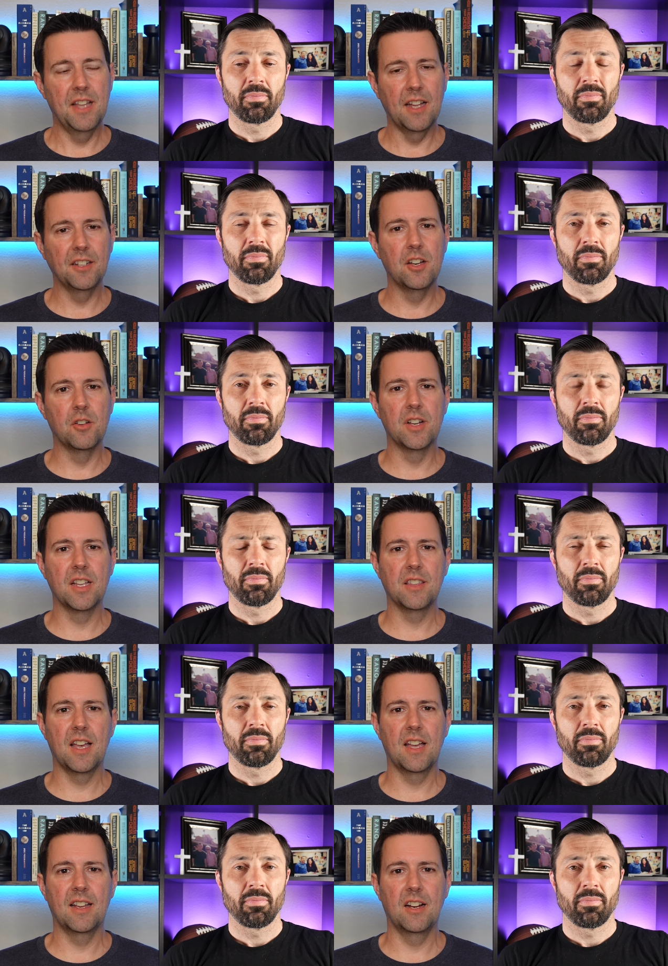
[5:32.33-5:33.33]
Speaker 1: not knowing
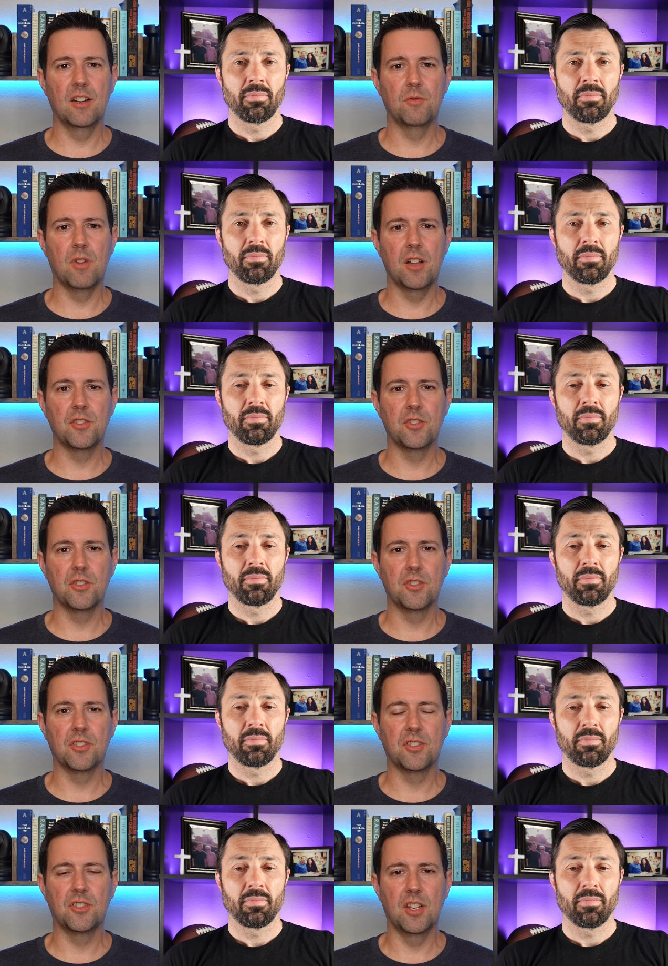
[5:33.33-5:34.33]
that Aaron
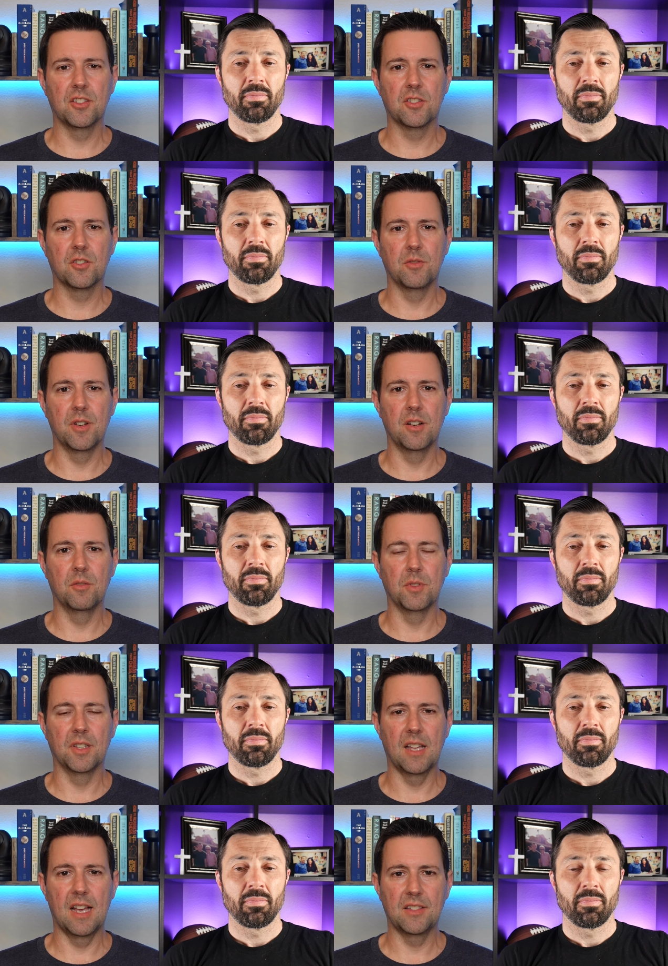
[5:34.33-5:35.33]
Rodgers' Jets career
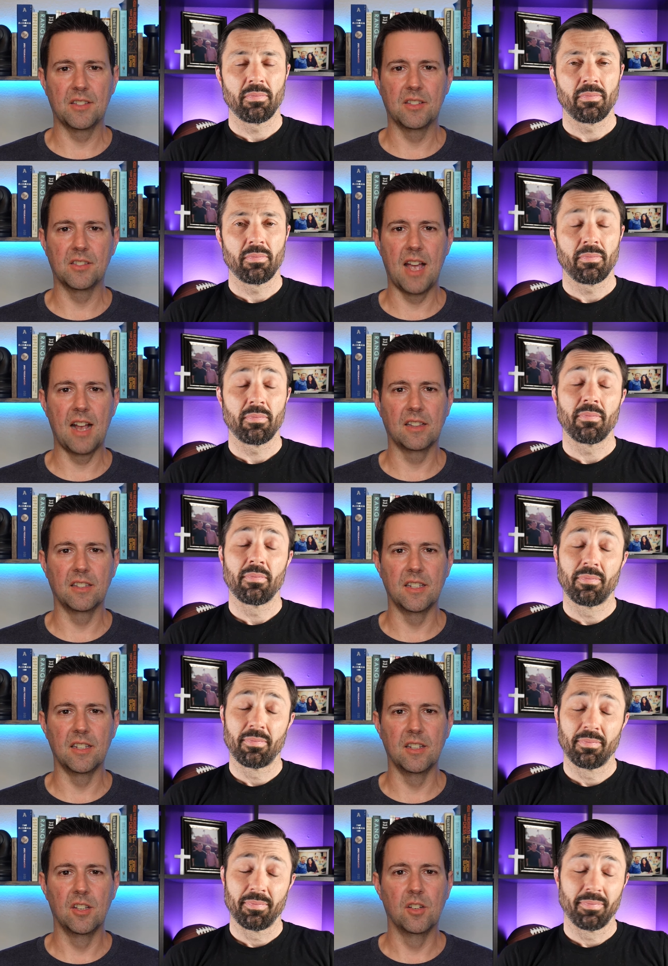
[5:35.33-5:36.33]
would last
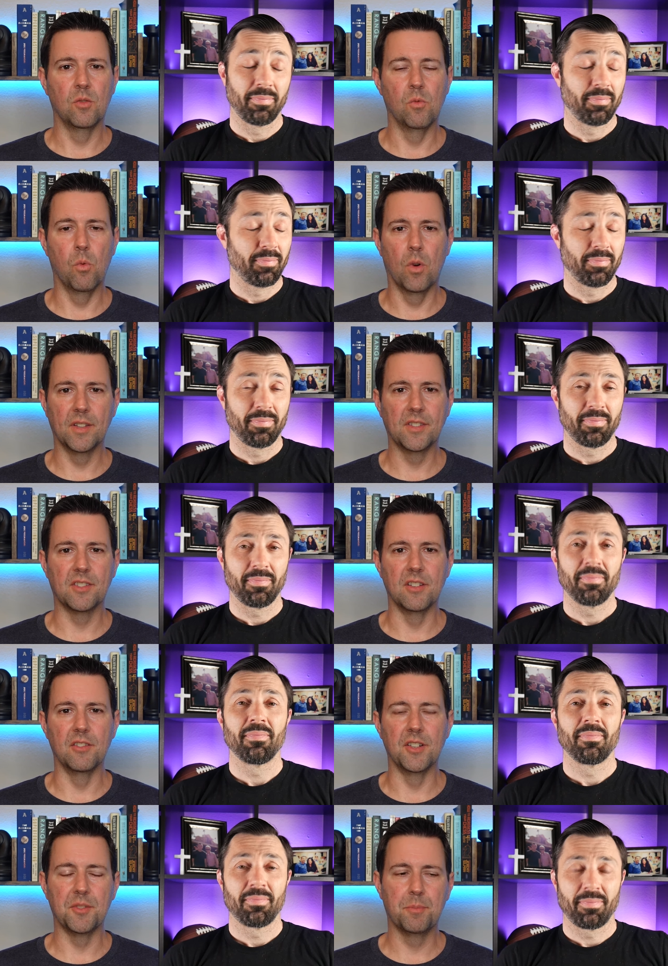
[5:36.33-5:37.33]
exactly one
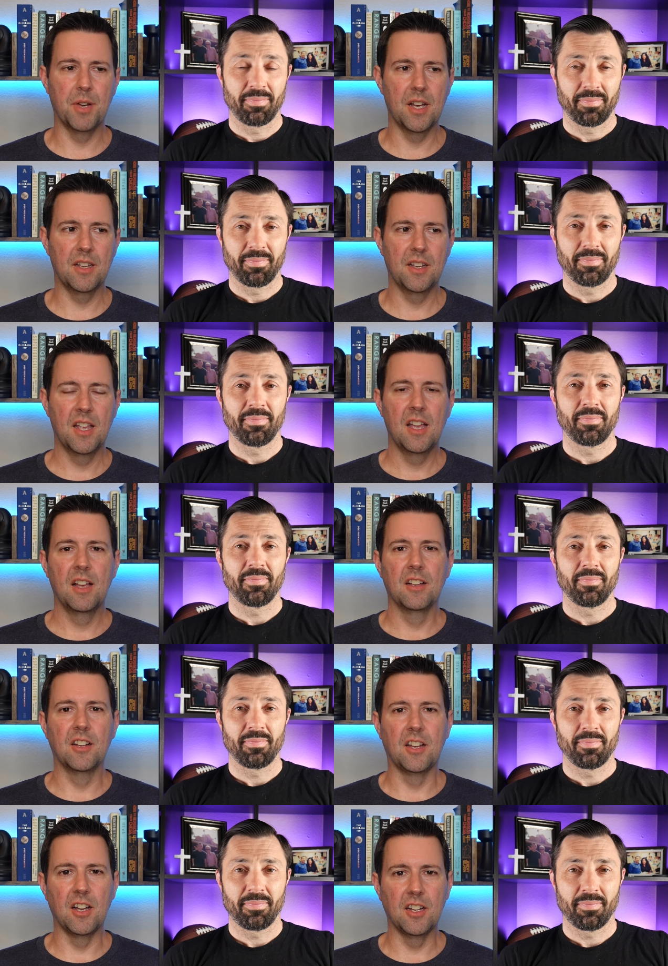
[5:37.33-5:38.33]
series. But
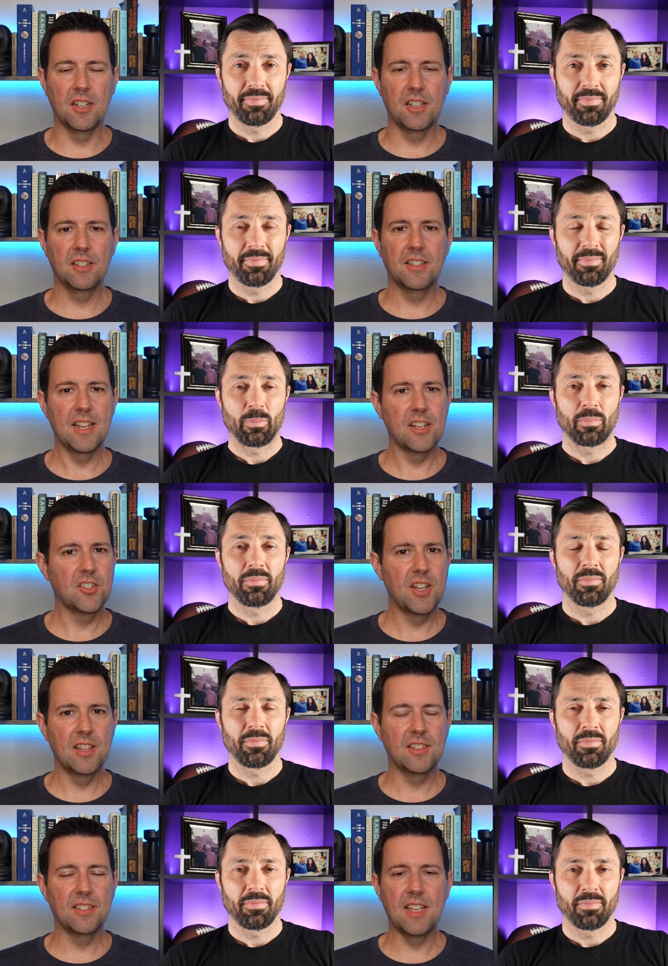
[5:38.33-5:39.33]
gonna take a
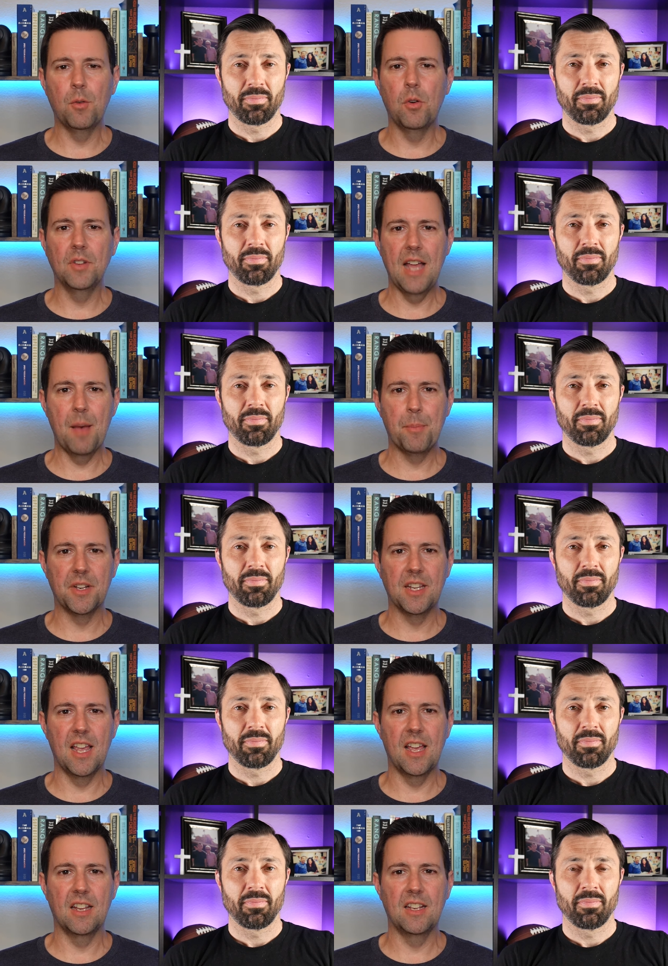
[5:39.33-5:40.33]
chance that that won't happen
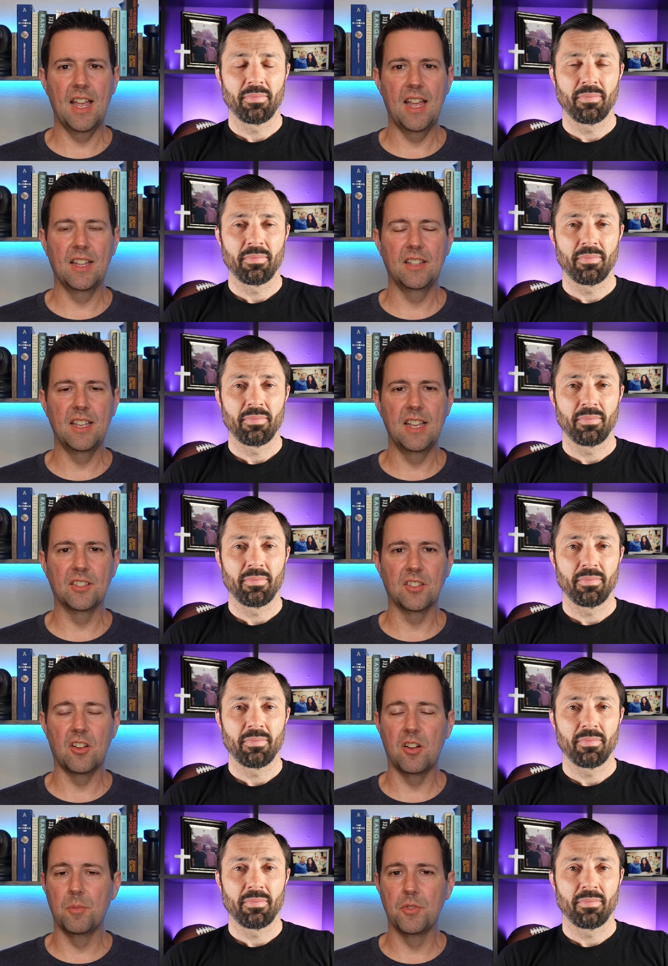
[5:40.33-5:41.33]
again. And it's
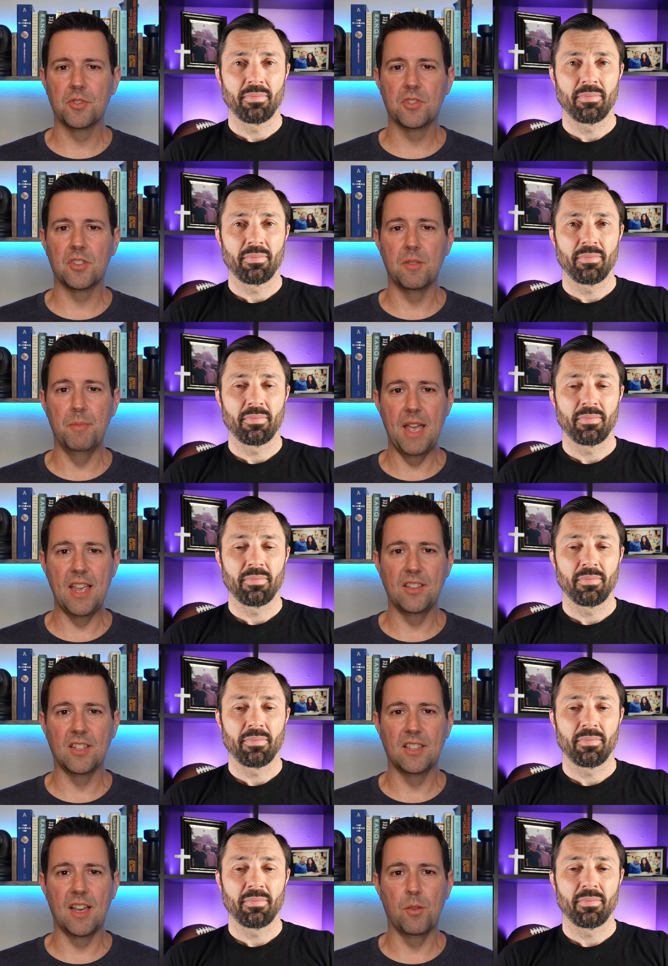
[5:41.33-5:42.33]
almost
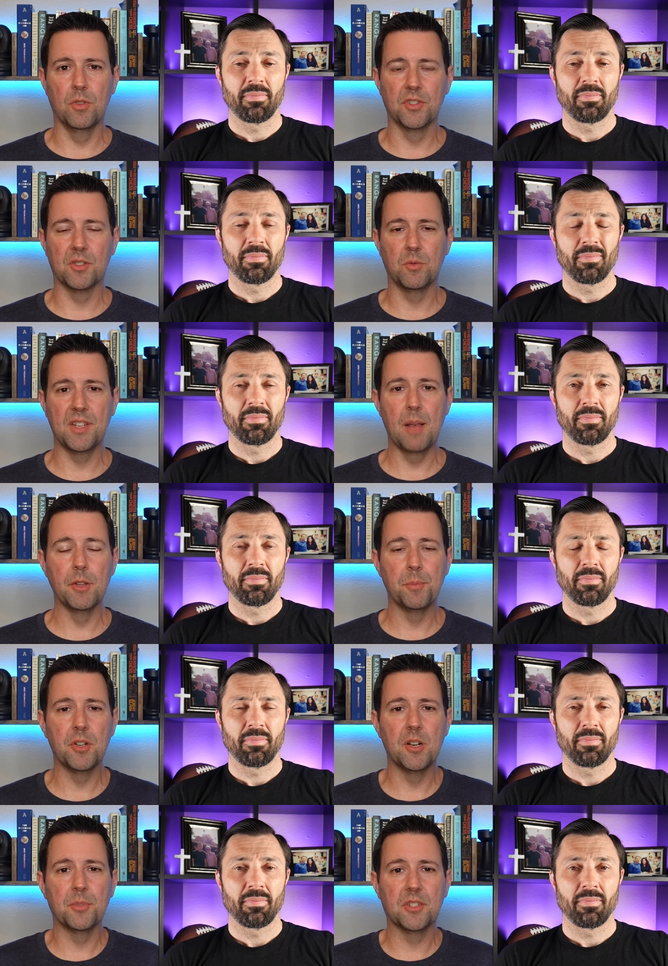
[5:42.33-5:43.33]
amazing that Wilson was able to
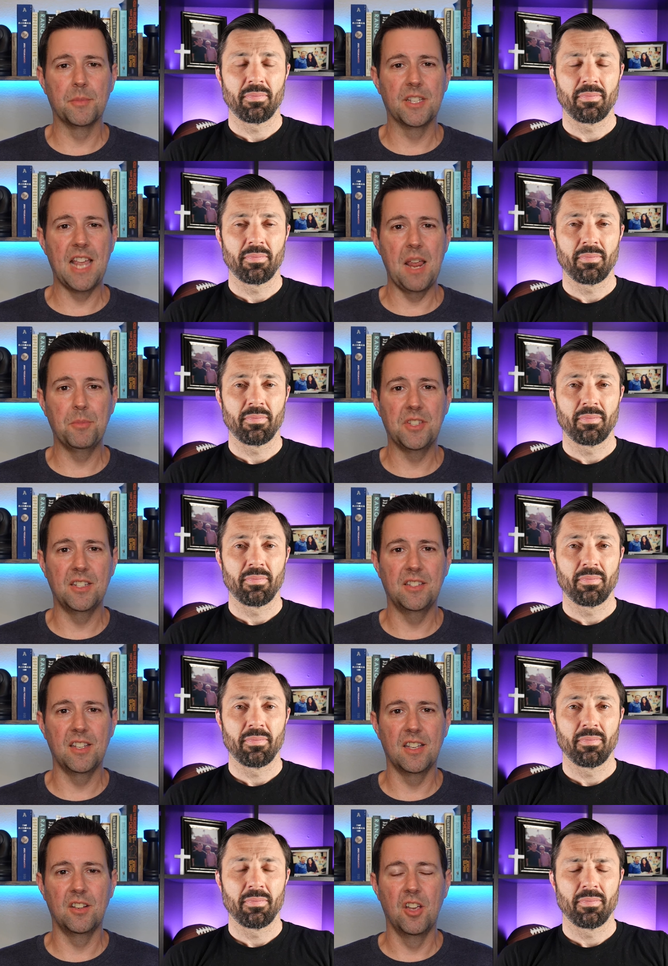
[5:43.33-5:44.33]
put up some of the games he
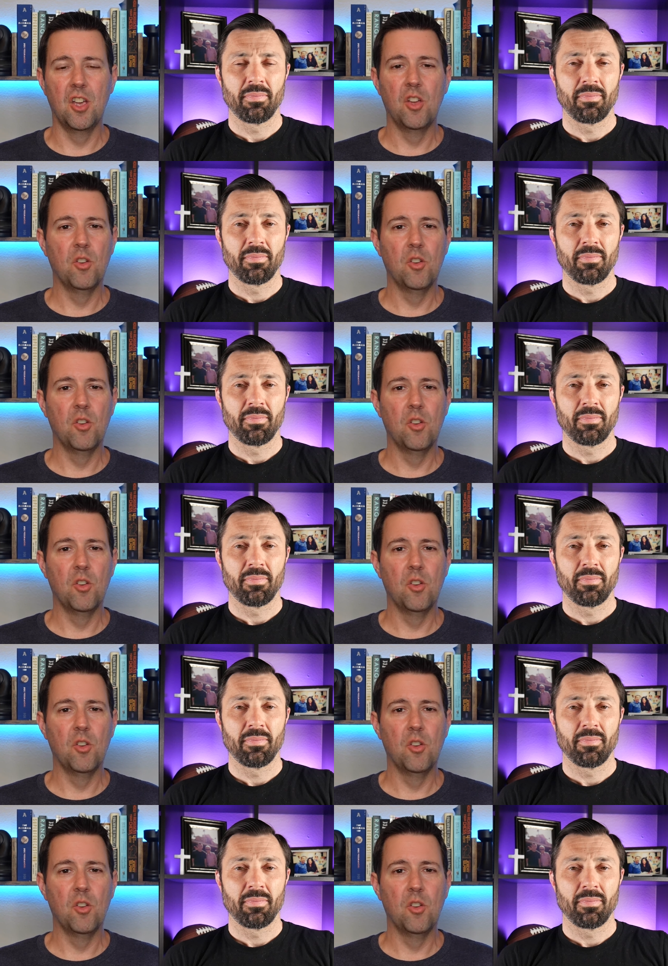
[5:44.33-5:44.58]
did